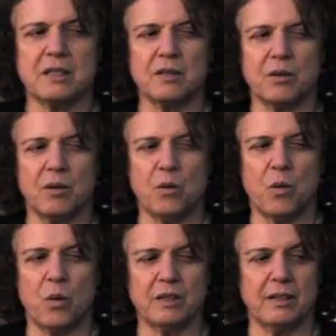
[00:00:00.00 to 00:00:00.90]
you know,
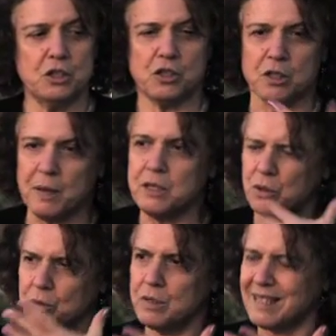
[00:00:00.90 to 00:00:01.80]
who are teachers. My
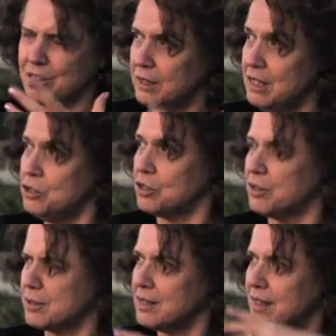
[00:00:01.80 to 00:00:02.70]
students are
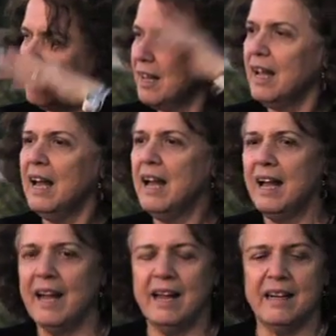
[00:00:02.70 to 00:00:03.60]
teachers.
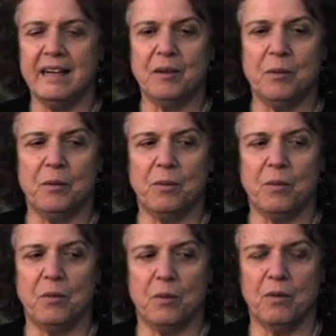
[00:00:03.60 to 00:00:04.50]
And
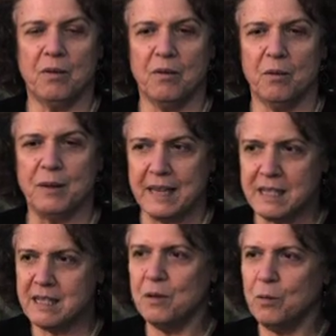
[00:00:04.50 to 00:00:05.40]
when they
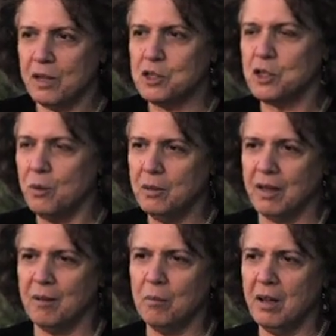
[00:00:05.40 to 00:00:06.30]
see what I show
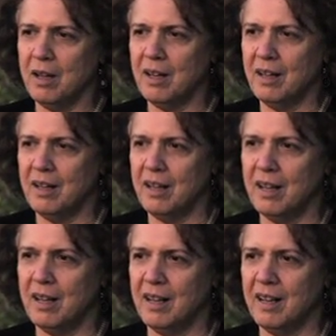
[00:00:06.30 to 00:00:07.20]
them,
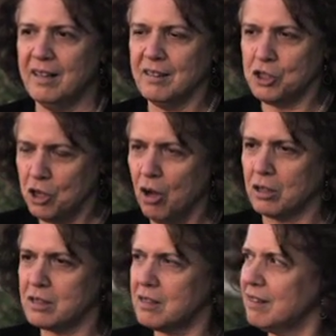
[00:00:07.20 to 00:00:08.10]
they're
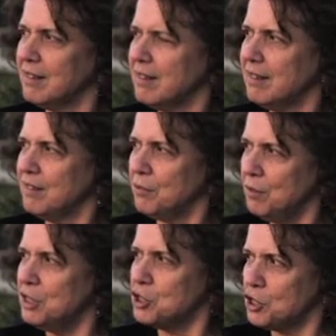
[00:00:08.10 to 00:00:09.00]
shocked. They're
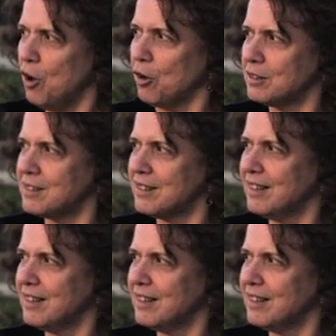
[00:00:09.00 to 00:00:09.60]
really shocked.